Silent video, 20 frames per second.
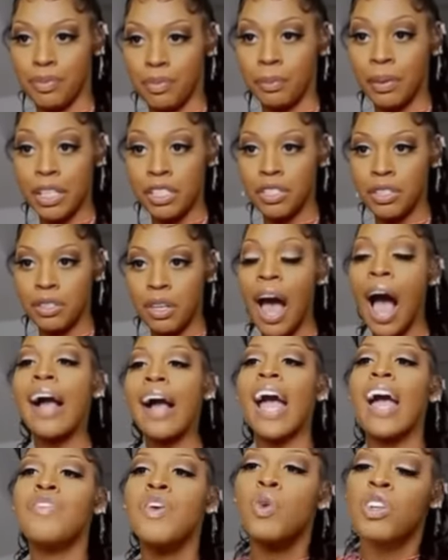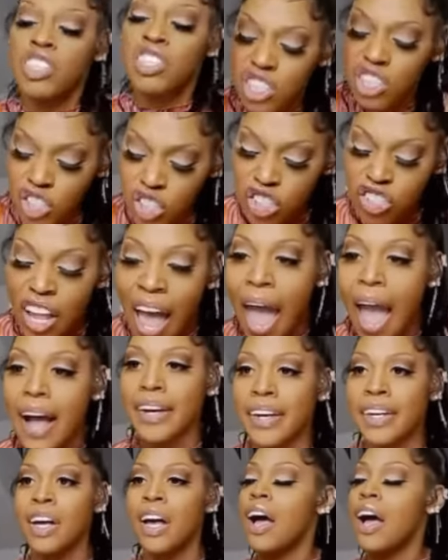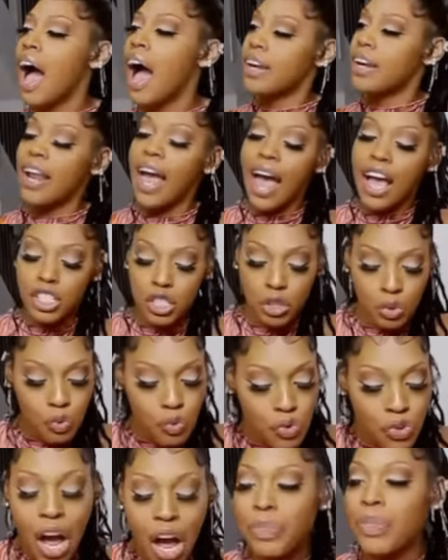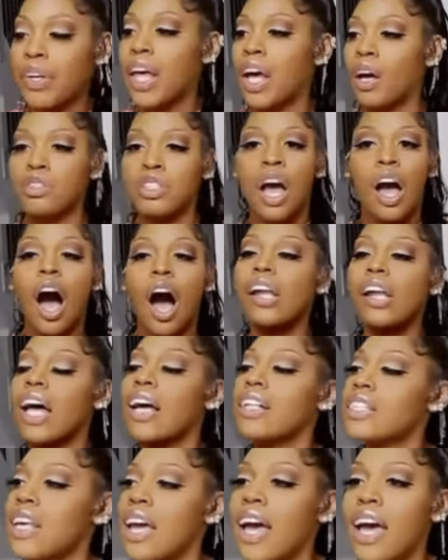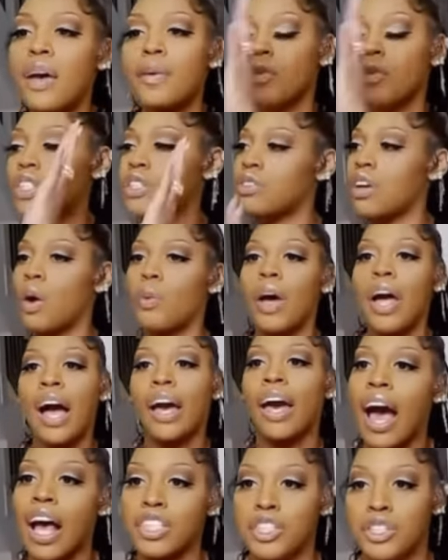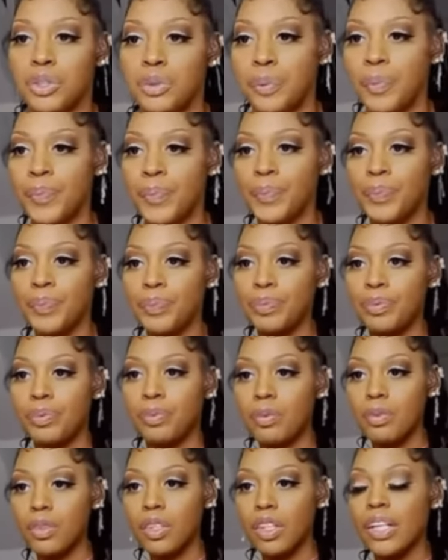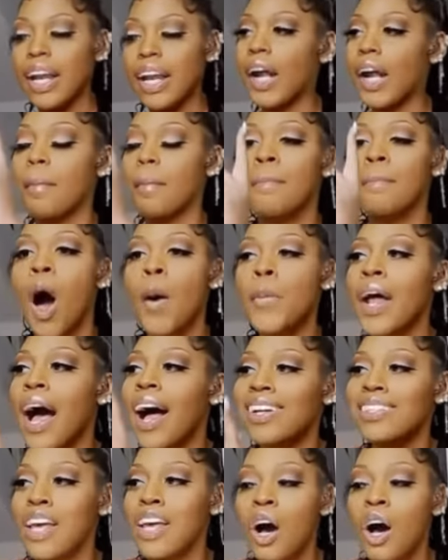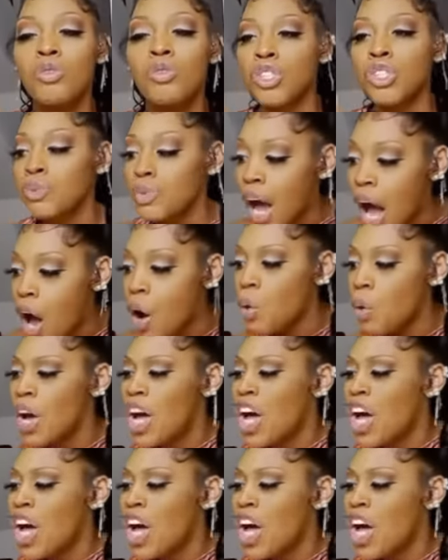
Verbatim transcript: Bitch, I gave you a stack. I didn't ask you nothing else. All I said was, you know what? I got you. Now, the moment I told you no,